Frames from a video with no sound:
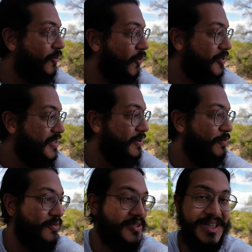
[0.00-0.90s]

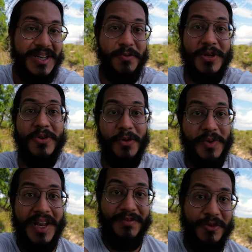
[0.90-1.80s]
crossing we've seen. We thought
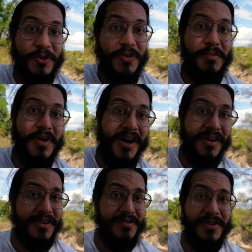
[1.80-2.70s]
we'd have to go to the
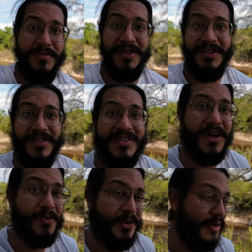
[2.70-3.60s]
Mara River, but turns
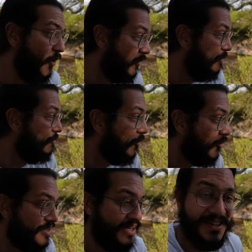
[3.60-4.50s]
out we caught them
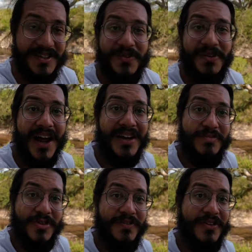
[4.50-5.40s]
crossing at this
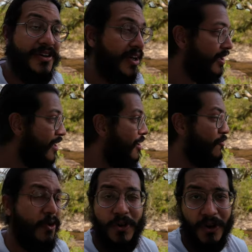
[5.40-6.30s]
random river.
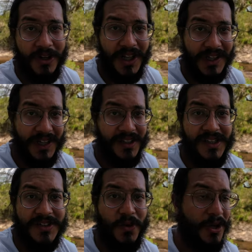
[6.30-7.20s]
No crocodile
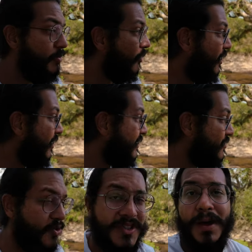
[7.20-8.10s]
killings, no hippo
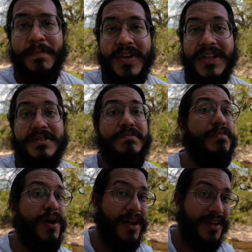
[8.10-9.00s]
killings, no stampedes,
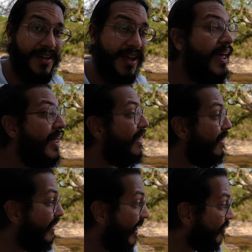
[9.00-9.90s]
but
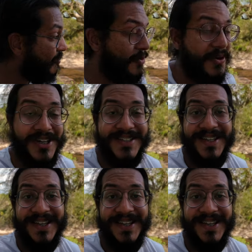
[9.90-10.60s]
that was